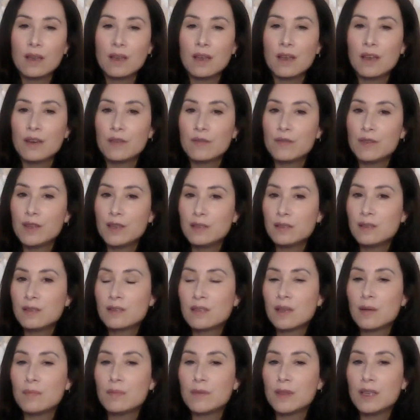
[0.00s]
if this is
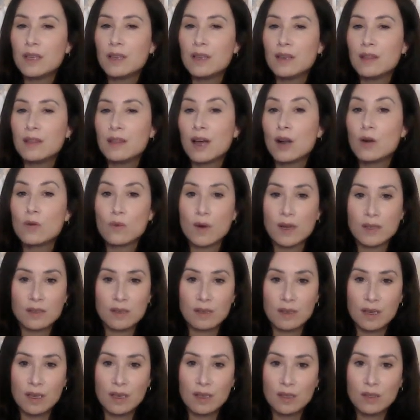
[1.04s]
something that
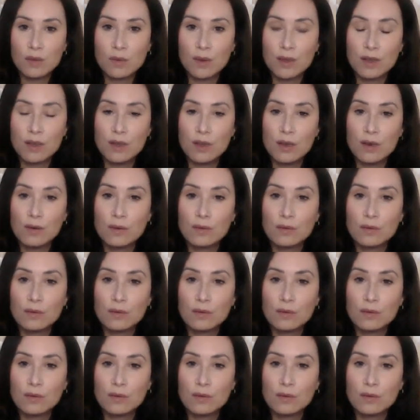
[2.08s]
resonates with you.